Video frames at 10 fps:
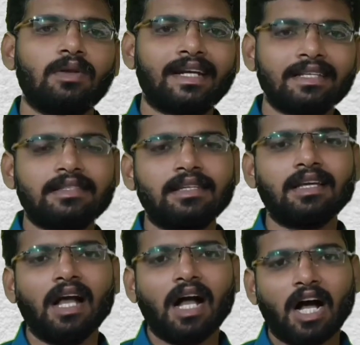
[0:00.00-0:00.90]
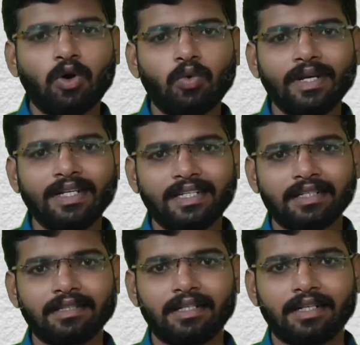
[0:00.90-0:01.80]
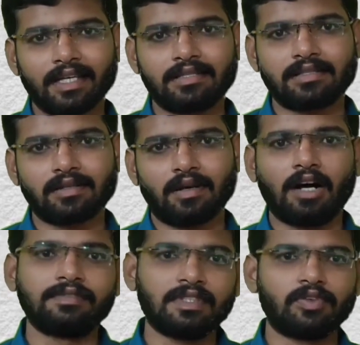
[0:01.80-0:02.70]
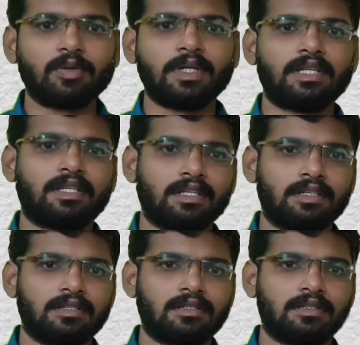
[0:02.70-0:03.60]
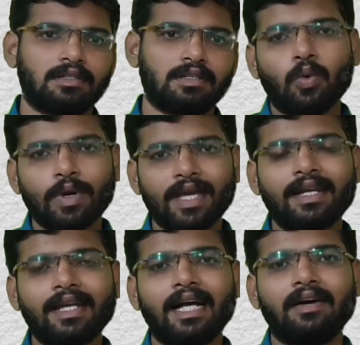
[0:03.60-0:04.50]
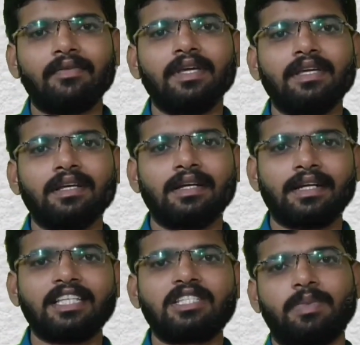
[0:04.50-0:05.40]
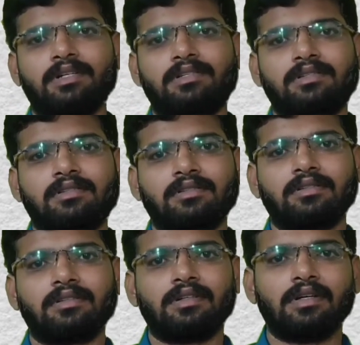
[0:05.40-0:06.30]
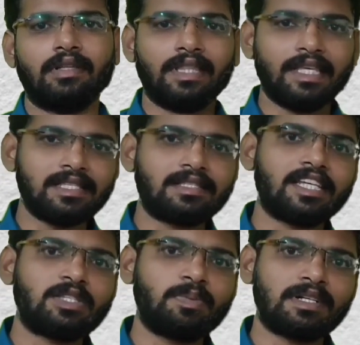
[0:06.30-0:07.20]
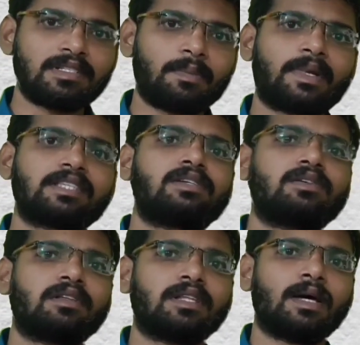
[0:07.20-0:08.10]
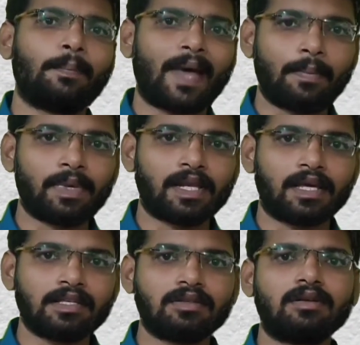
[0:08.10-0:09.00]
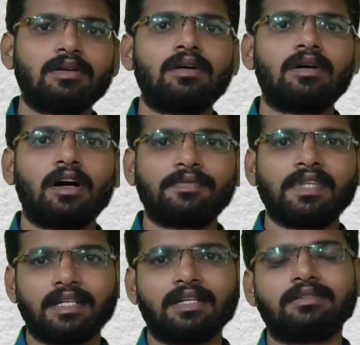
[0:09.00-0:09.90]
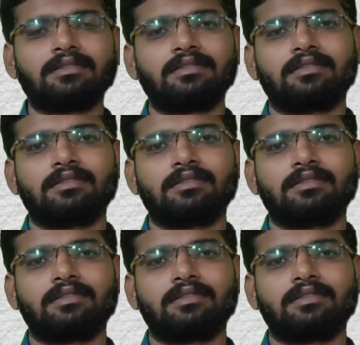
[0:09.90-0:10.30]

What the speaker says: Now let us see how we detect the taste of the food material. We are having taste buds. These taste buds are present on the papillae of the tongue.